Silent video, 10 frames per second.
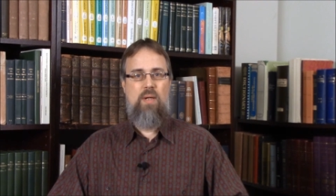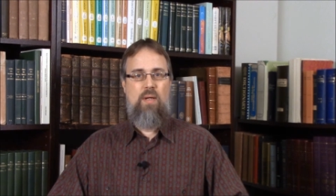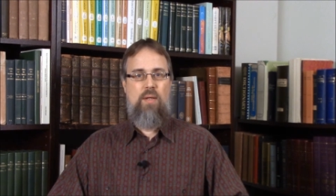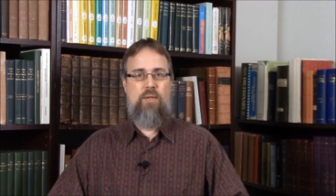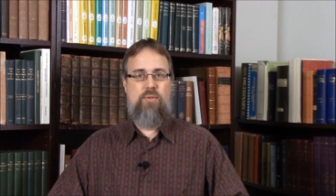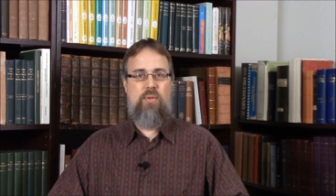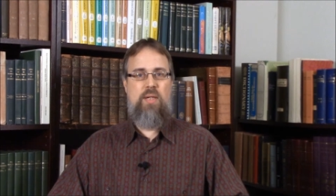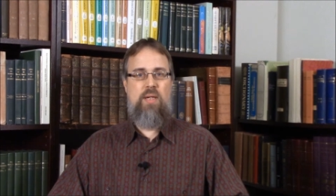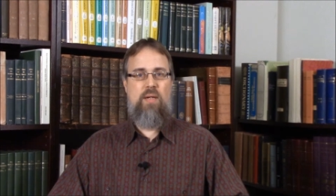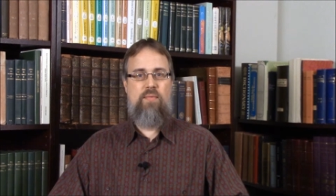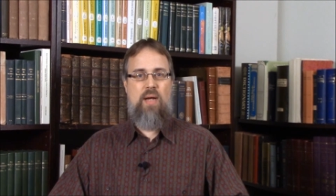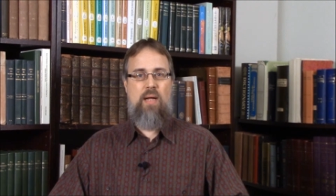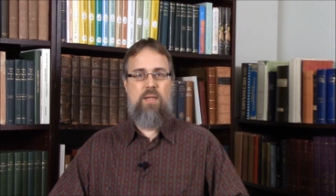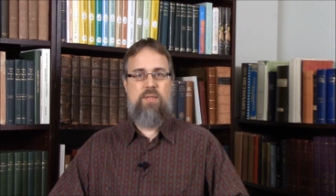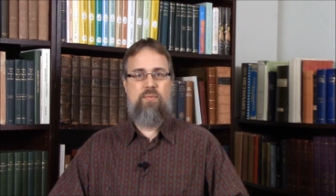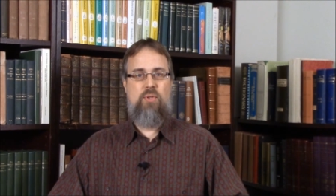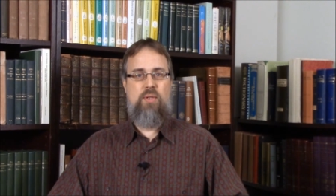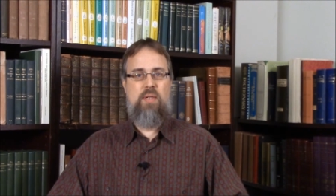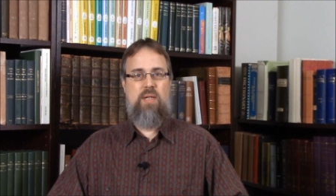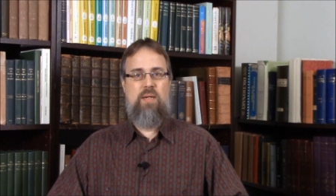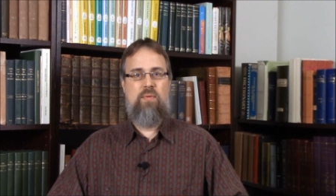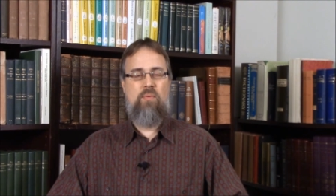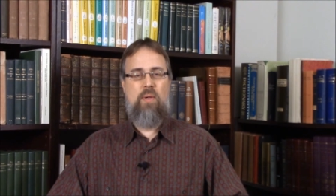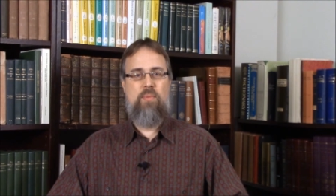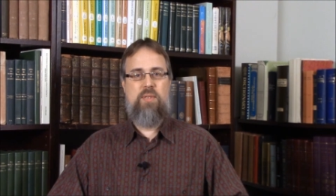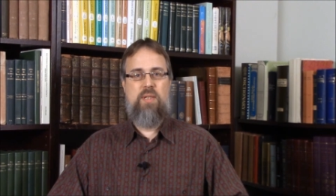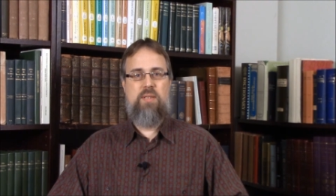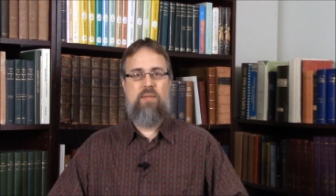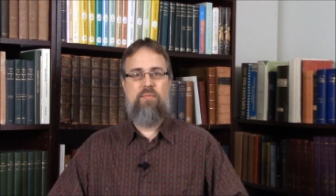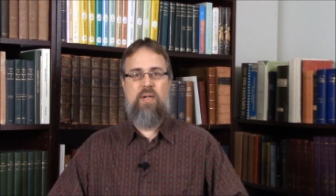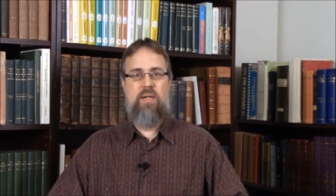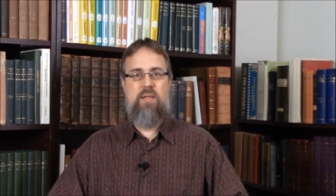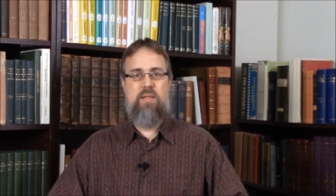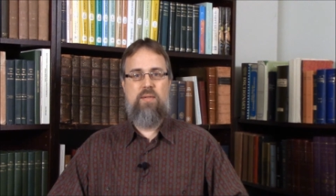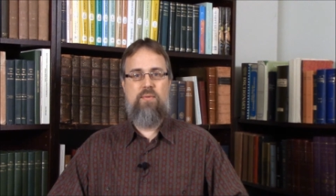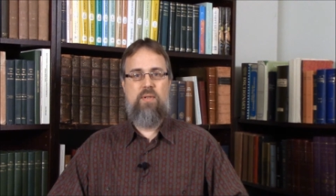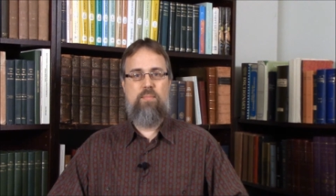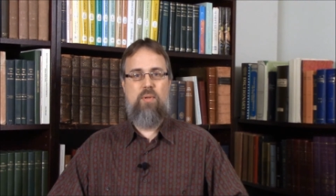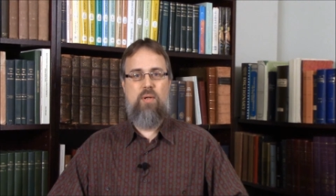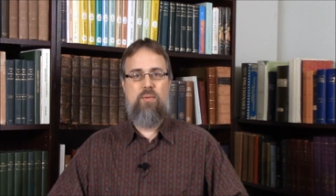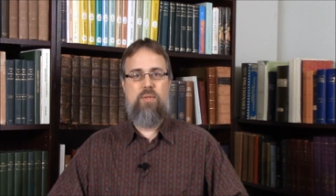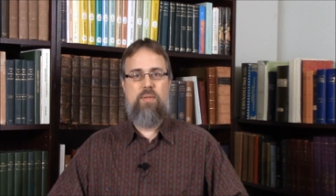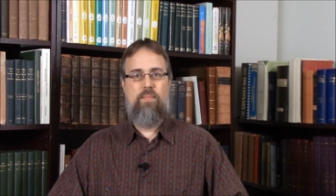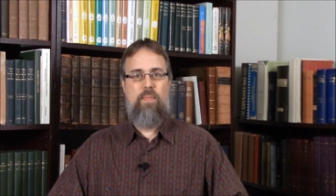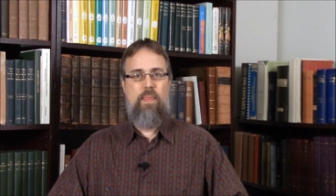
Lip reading: The tree of knowledge of good and evil represents a very different approach.